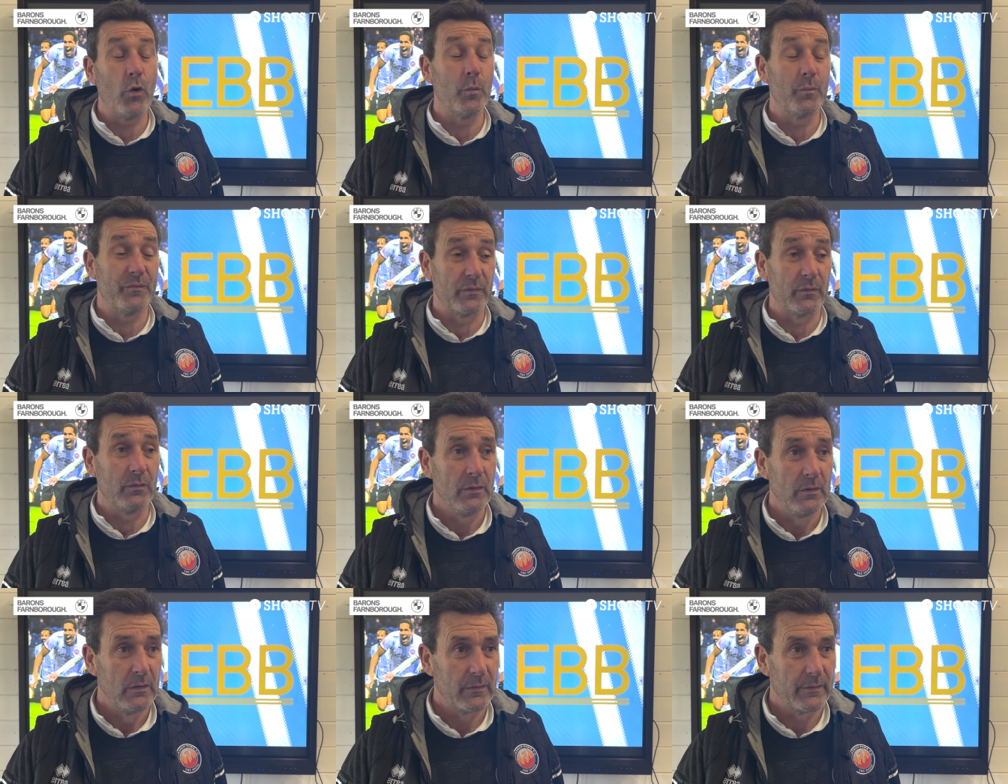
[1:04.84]
hopeful
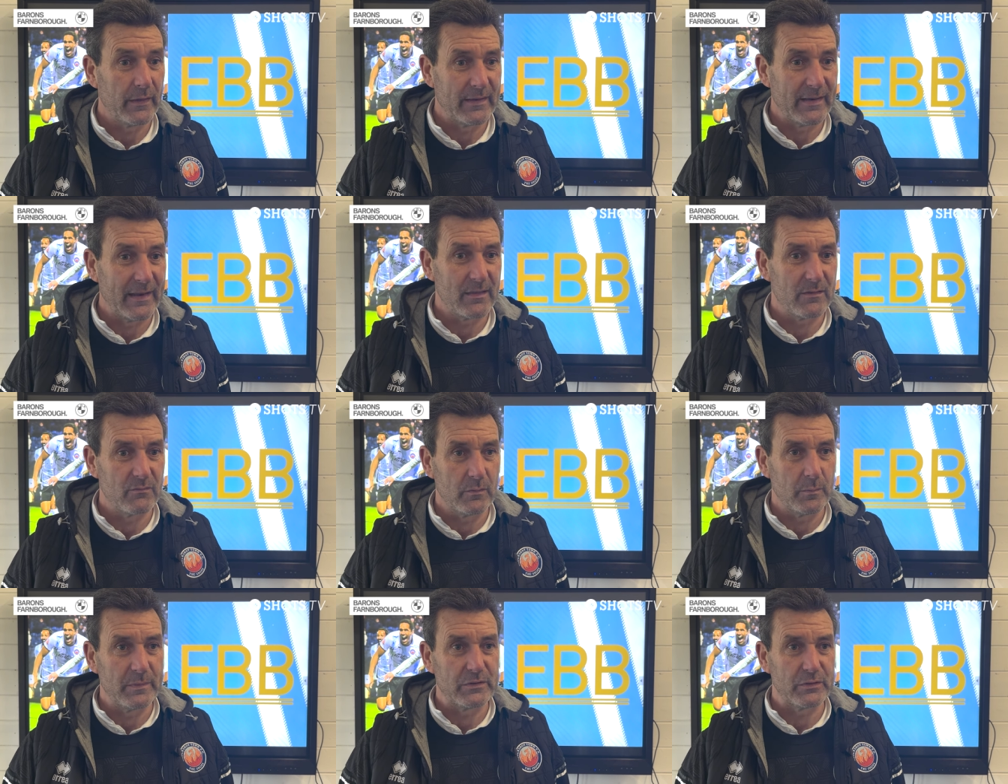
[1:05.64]
that neither
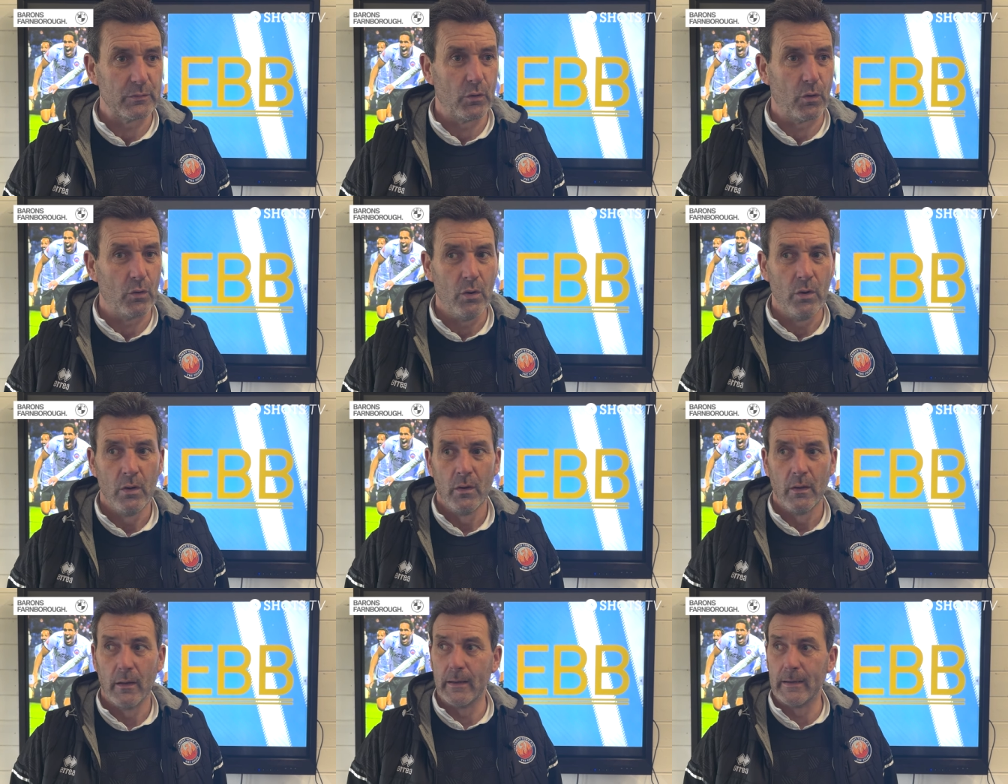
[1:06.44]
will be too
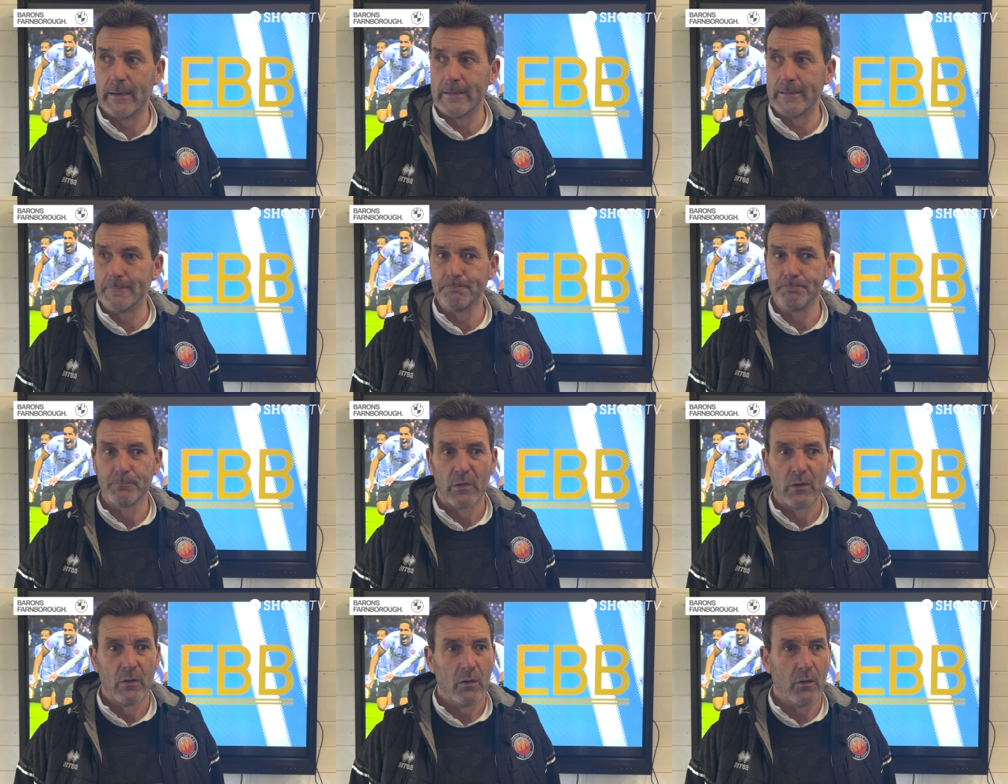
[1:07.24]
long.
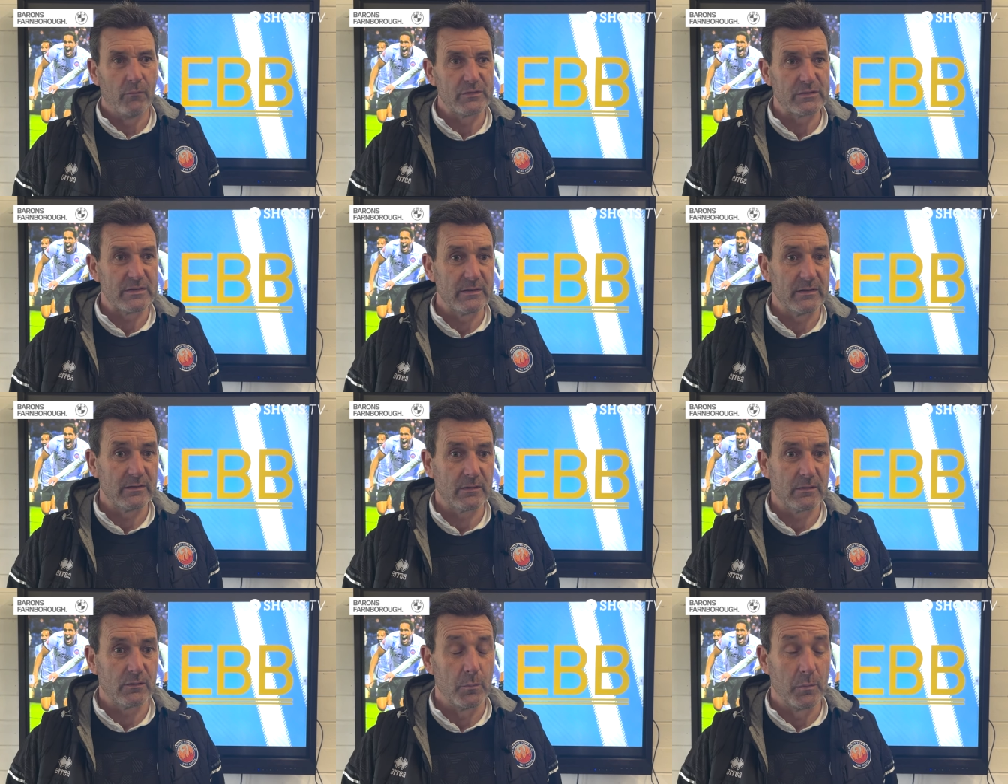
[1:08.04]
Obviously,
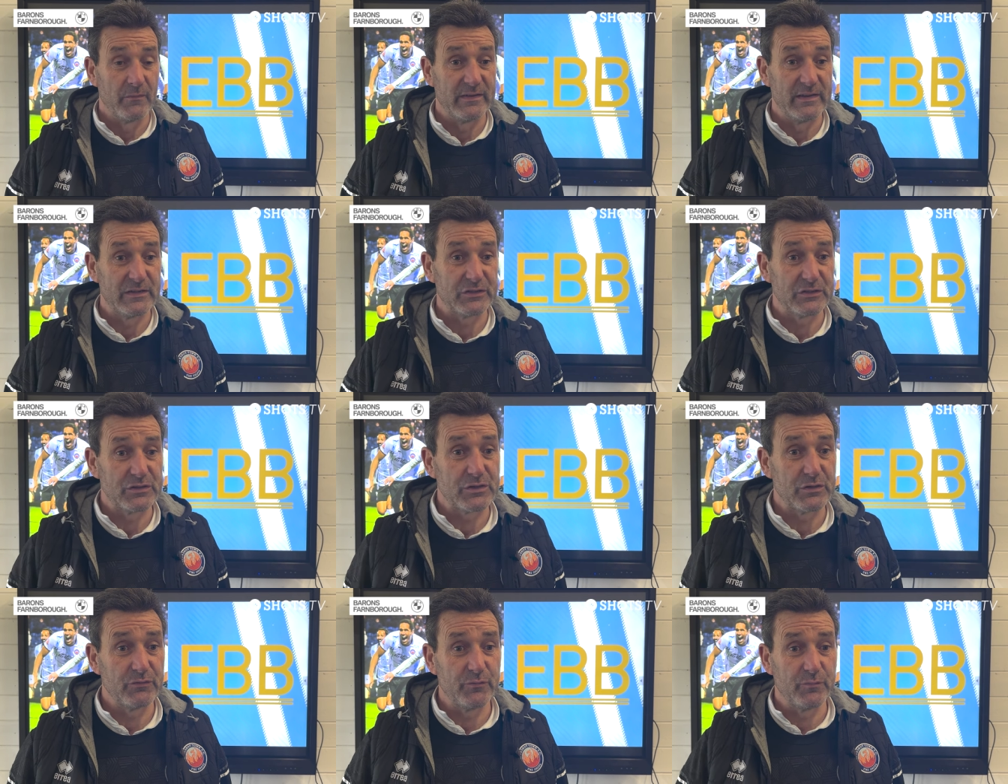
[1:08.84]
the couple of
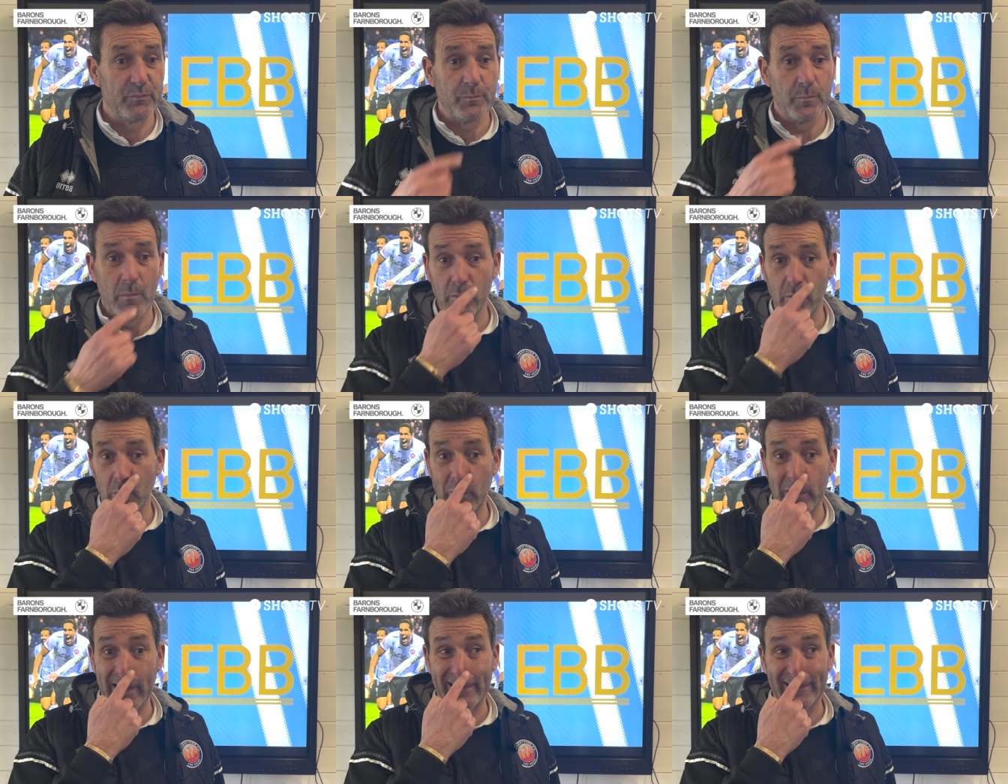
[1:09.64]
additions
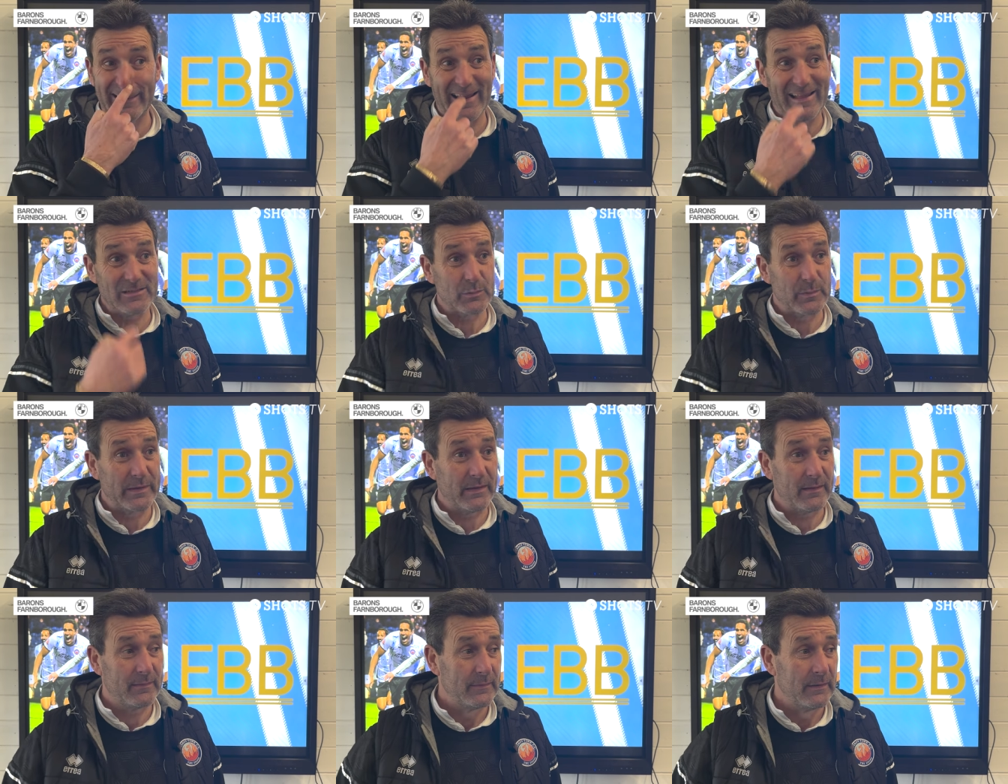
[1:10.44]
we added last
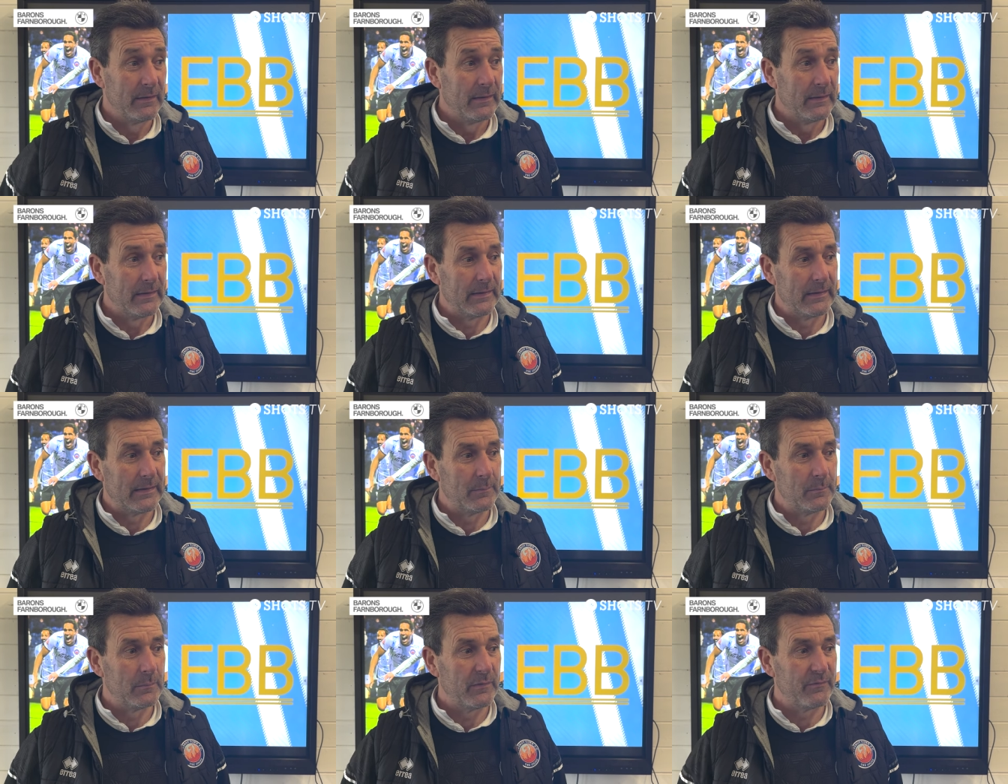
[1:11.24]
week
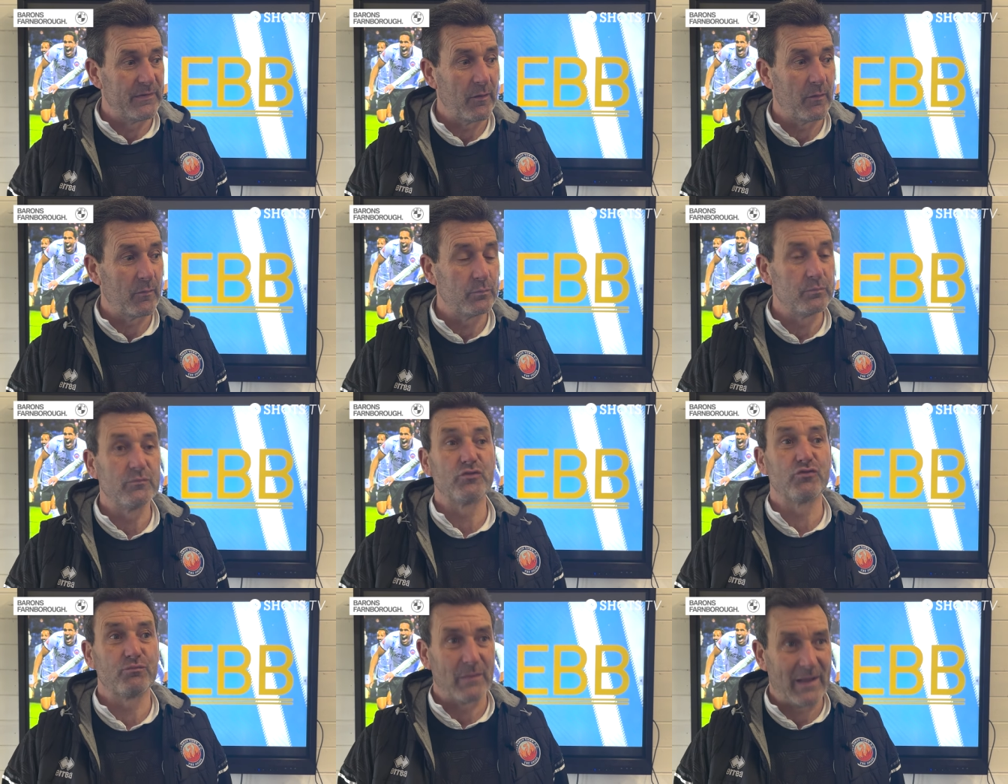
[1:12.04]
have now
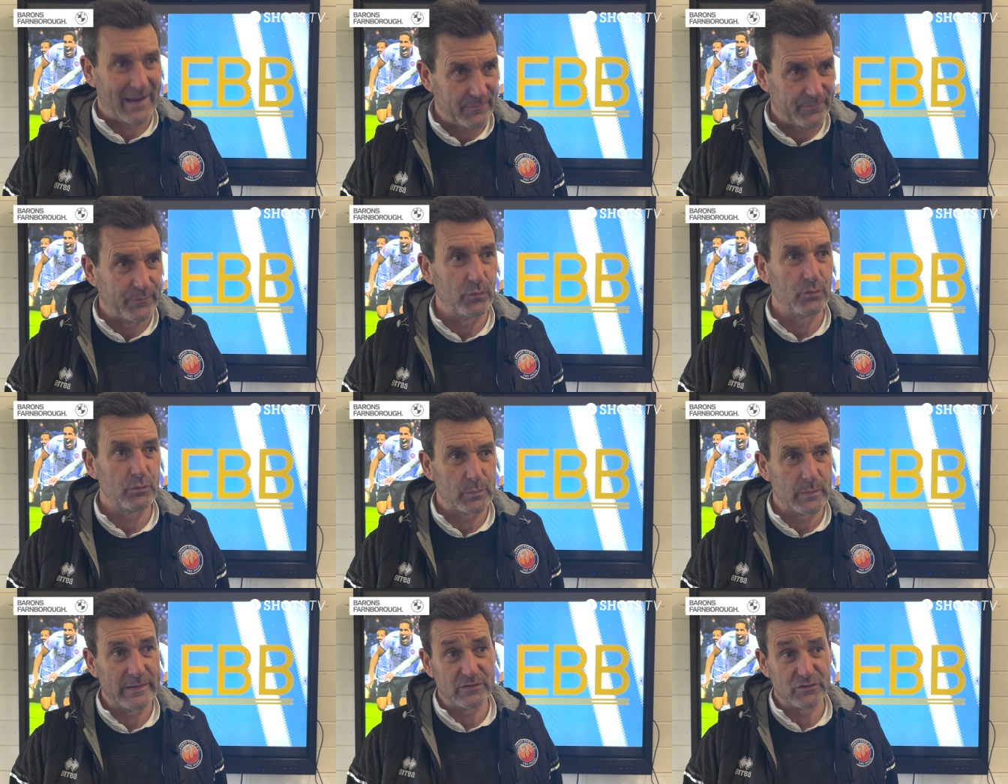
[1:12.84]
had a full
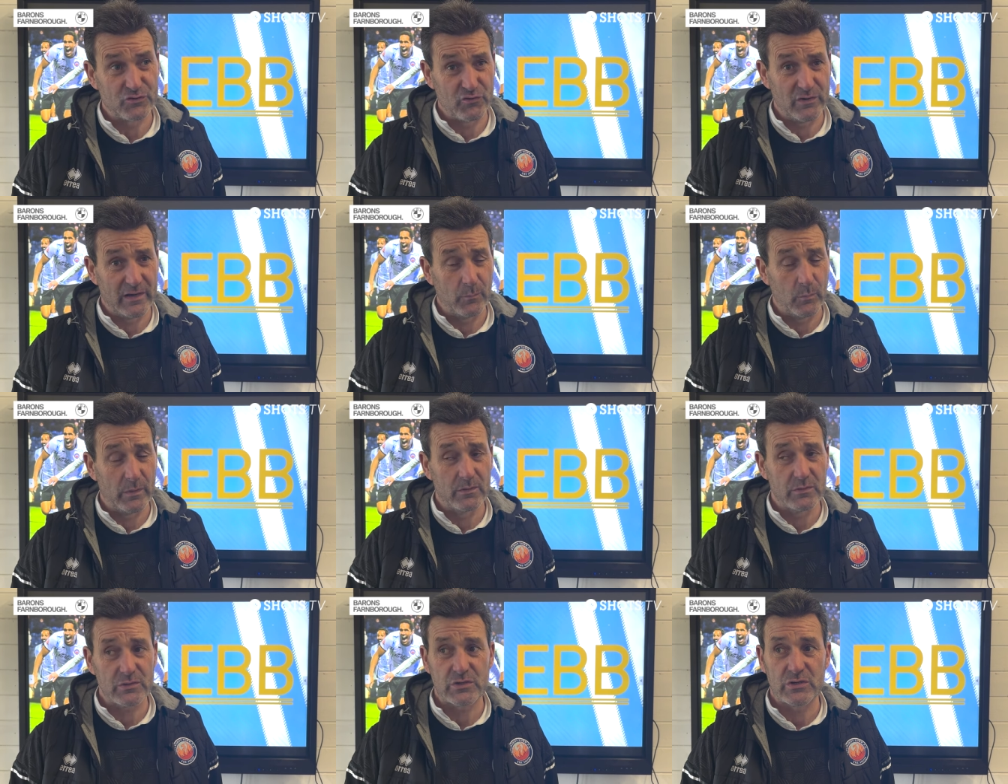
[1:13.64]
week's training
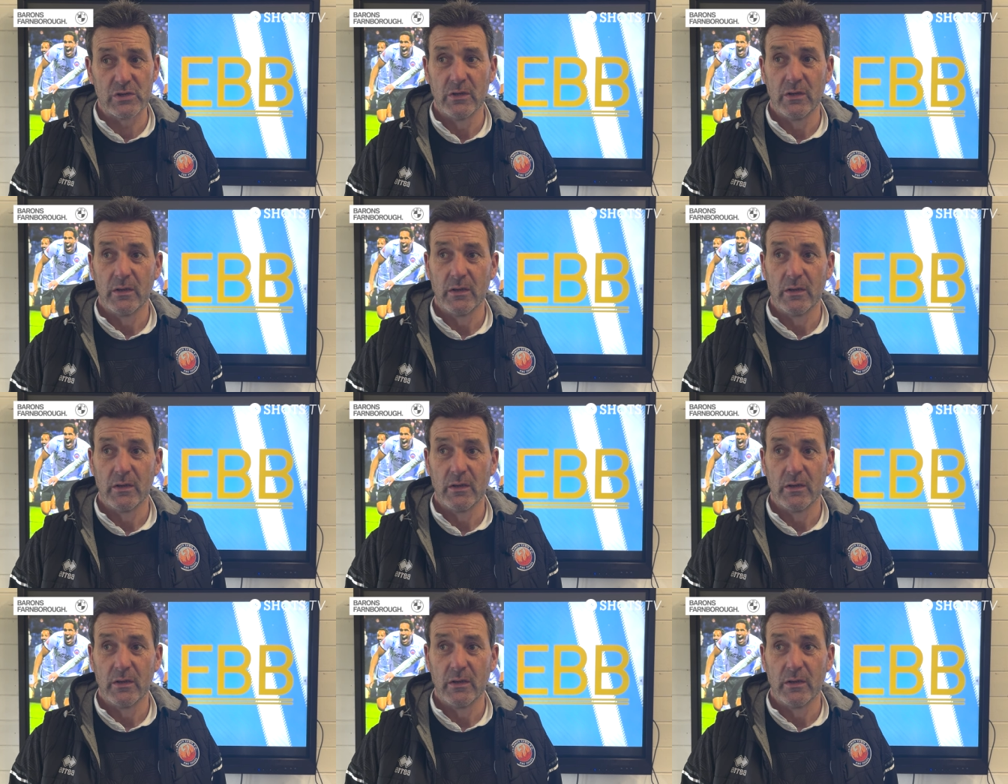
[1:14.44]
with us,